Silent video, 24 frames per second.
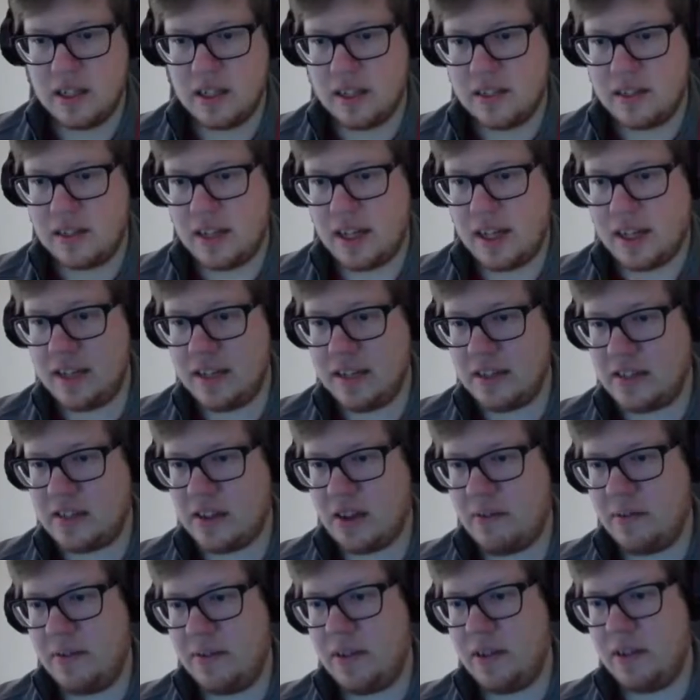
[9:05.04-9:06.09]
Did I hit
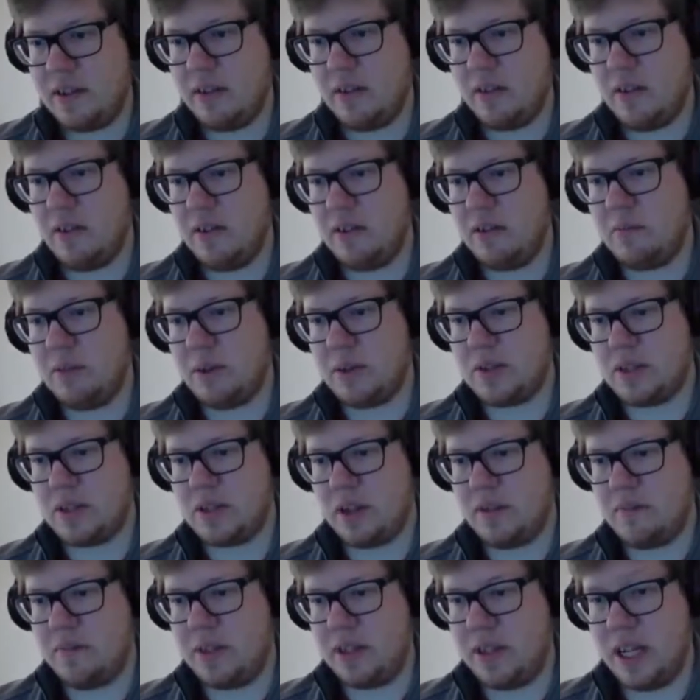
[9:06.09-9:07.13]
something or was
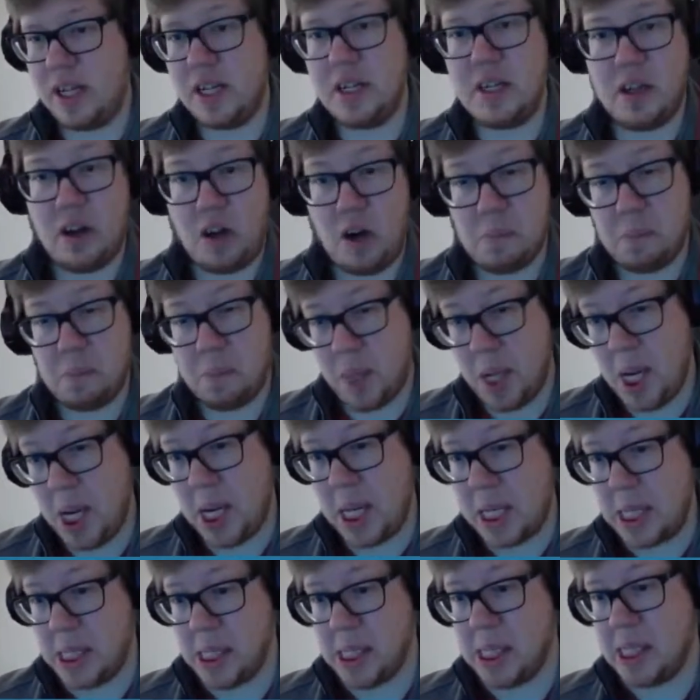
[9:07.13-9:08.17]
something hitting on
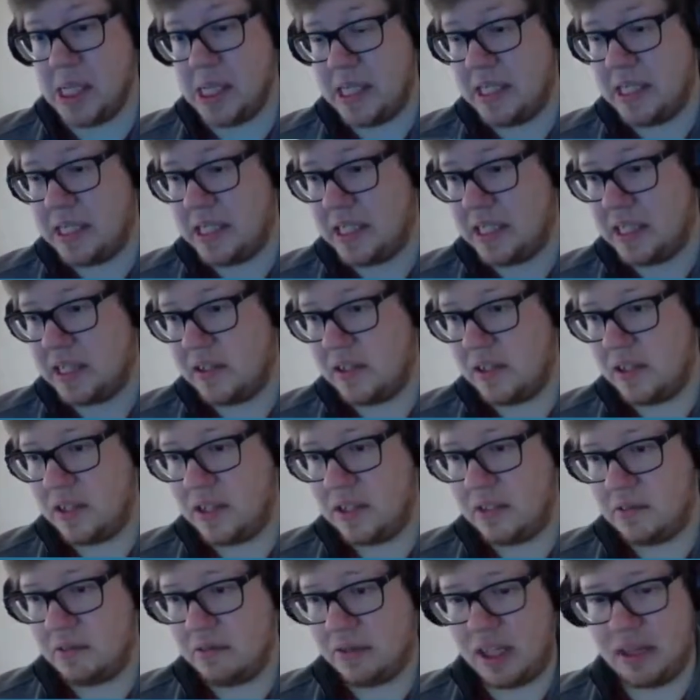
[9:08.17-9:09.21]
me?
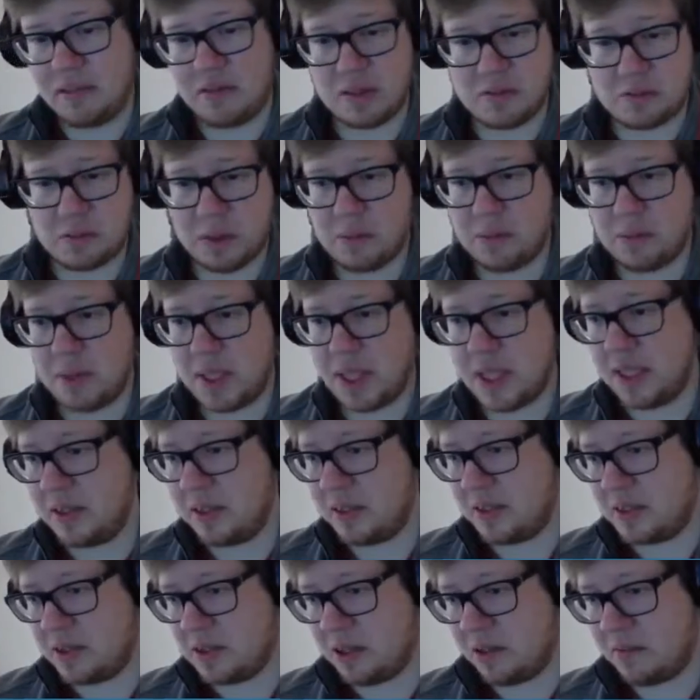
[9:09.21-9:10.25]
It was probably me
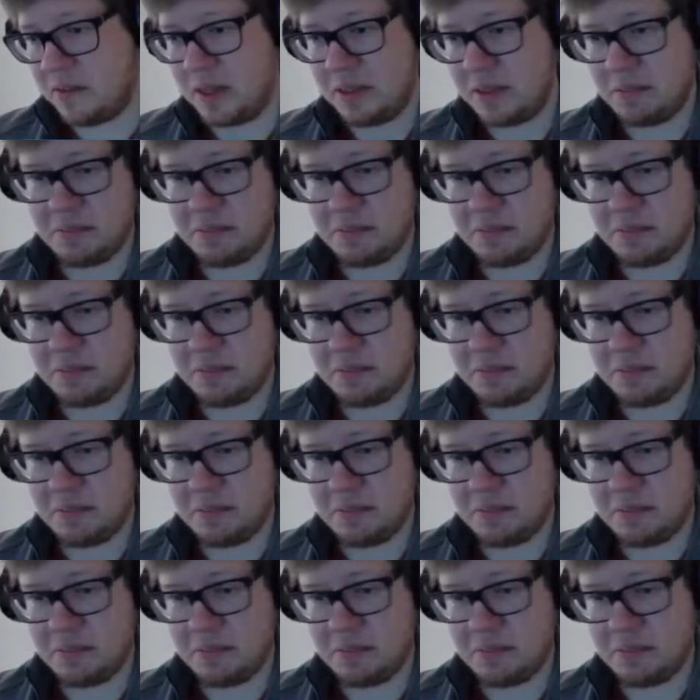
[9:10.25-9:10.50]
hitting something